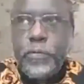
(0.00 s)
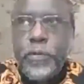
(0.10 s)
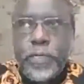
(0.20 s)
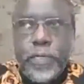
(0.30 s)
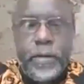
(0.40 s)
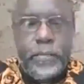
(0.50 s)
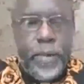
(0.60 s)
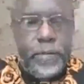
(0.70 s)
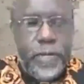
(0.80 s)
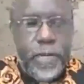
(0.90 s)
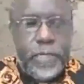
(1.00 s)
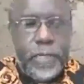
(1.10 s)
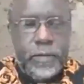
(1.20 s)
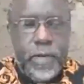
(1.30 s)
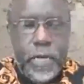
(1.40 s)
who attend my
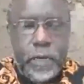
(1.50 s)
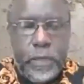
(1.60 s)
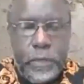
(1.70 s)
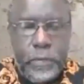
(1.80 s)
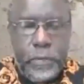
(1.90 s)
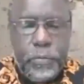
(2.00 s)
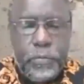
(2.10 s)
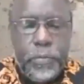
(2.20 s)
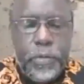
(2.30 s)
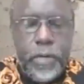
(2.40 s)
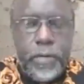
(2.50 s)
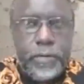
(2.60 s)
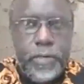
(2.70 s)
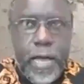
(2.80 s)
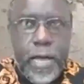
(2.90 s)
sessions like you
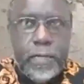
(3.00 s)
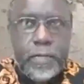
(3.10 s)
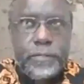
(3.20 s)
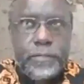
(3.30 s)
is that